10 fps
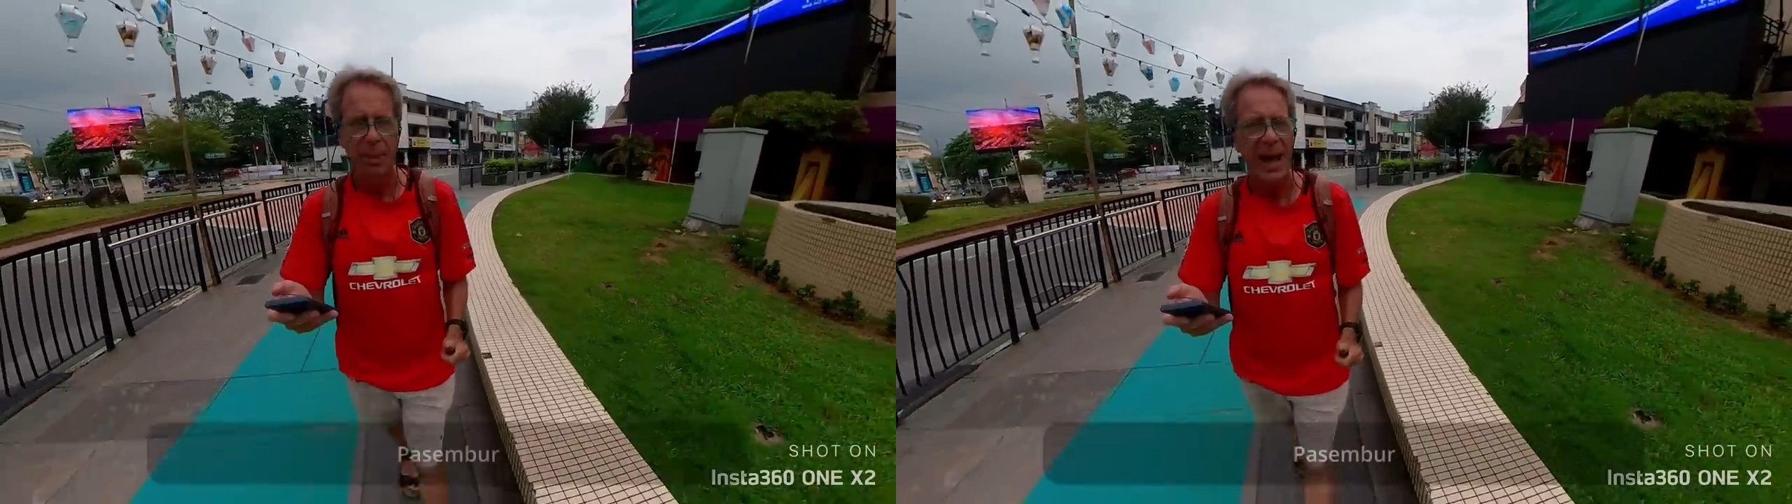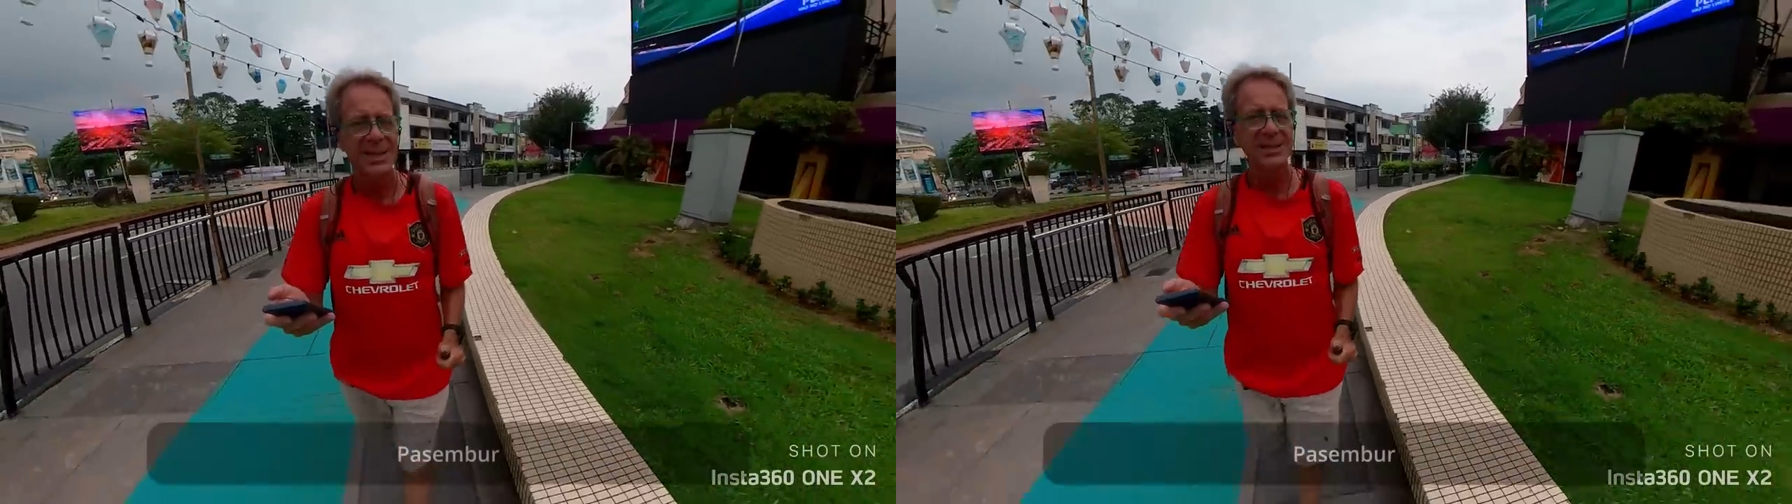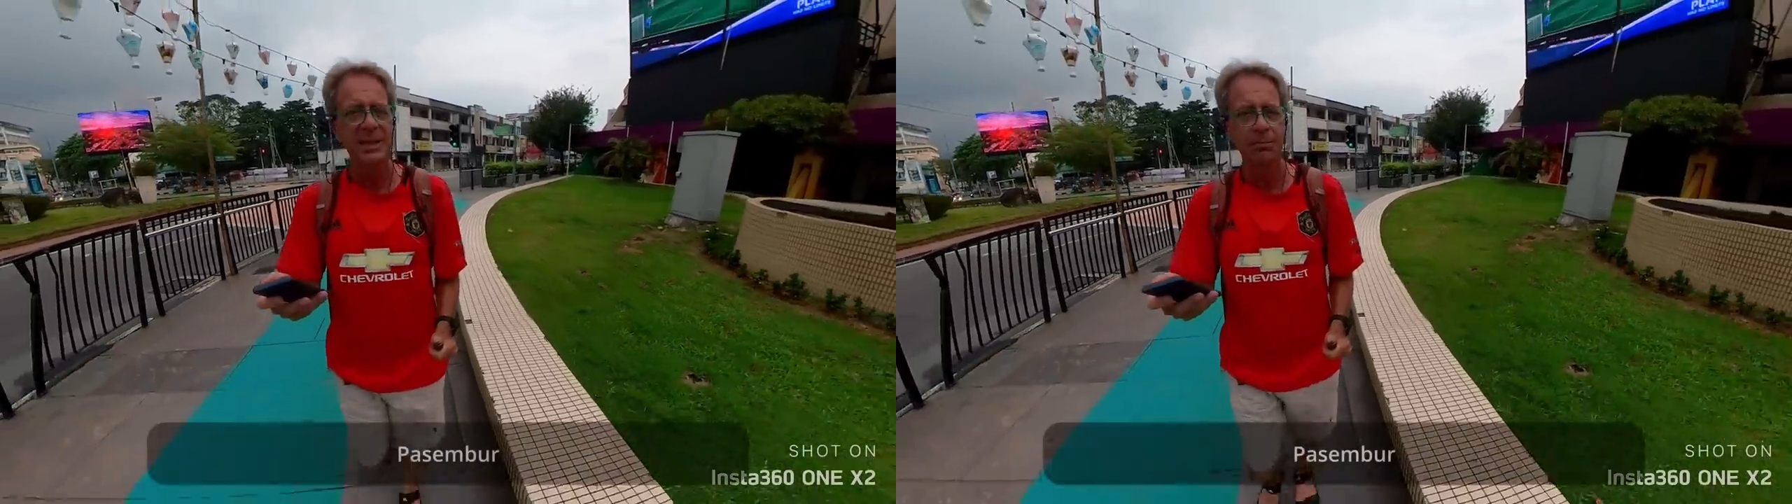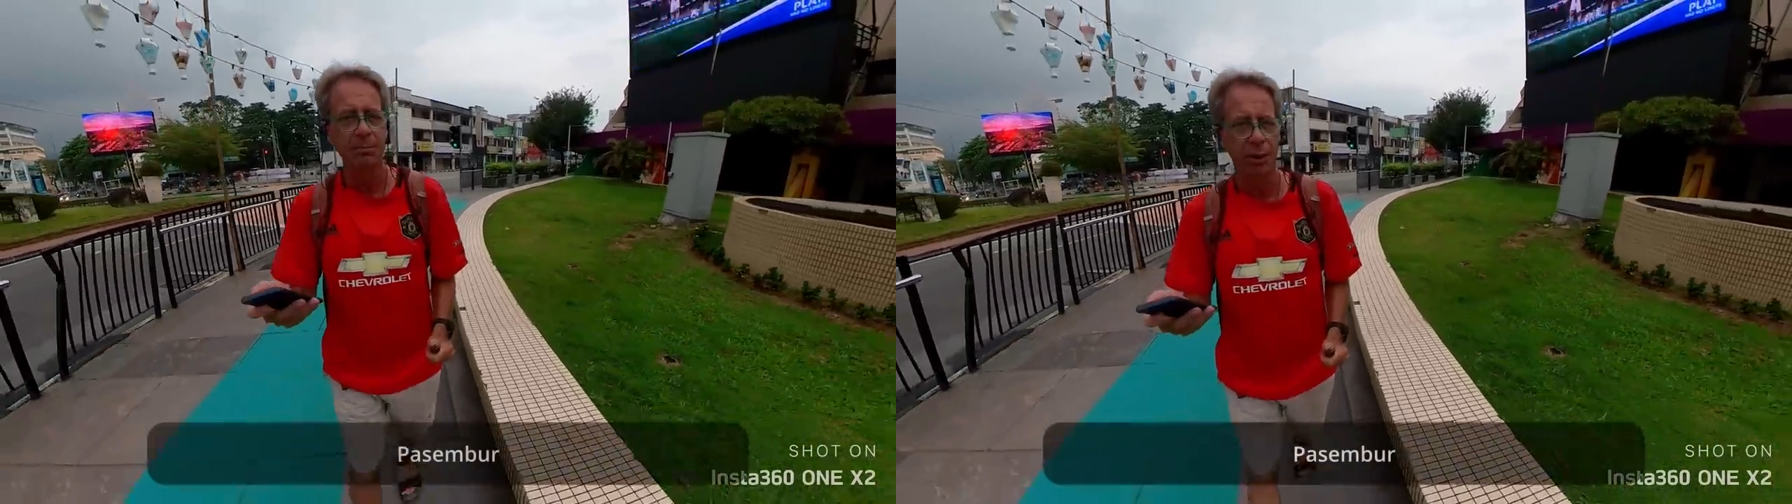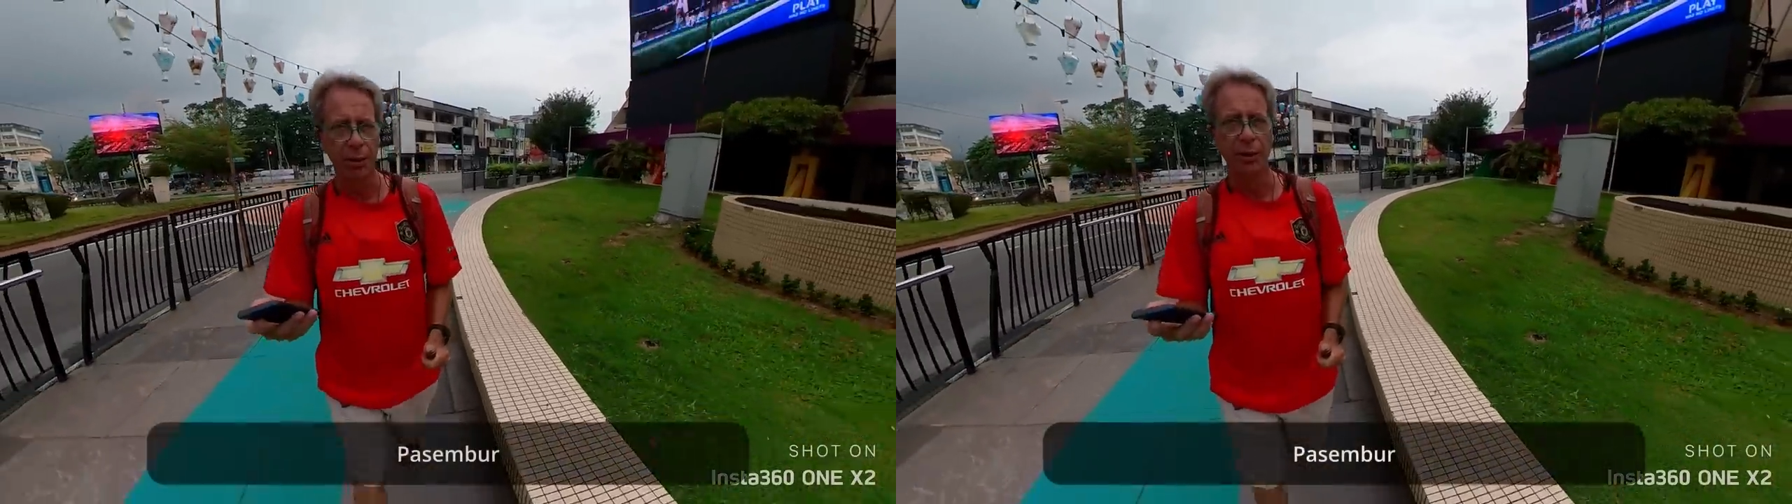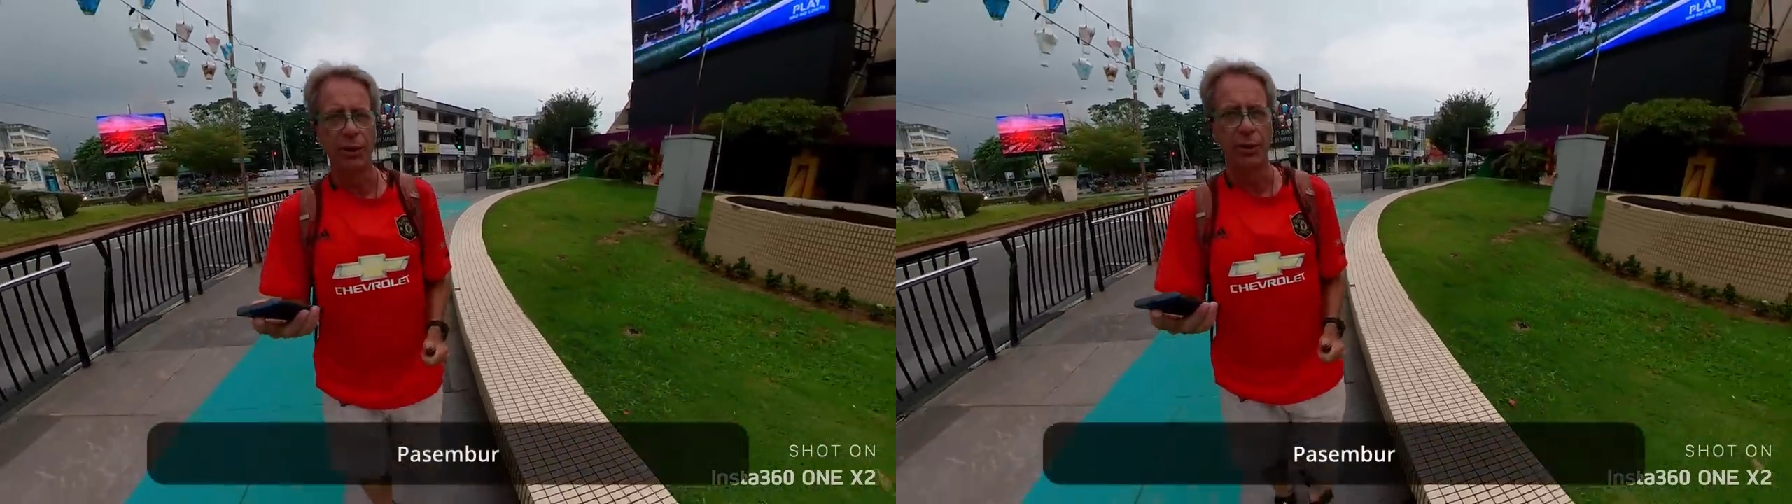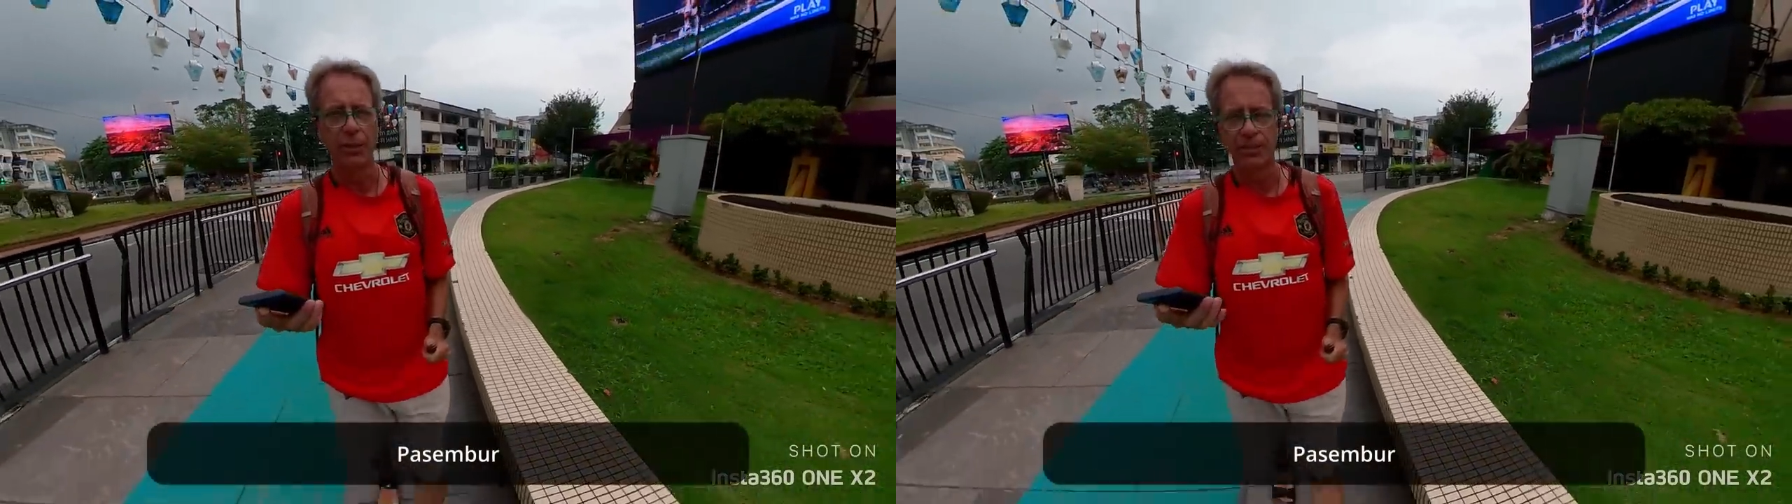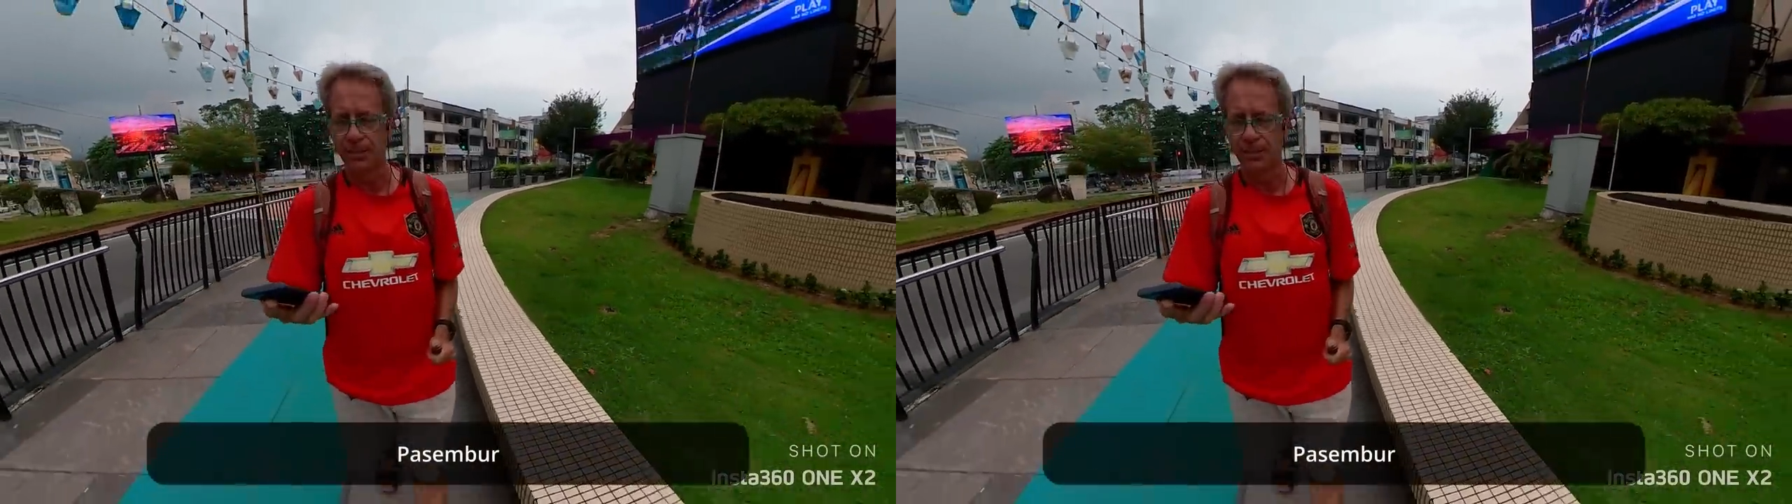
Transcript: Pasembur.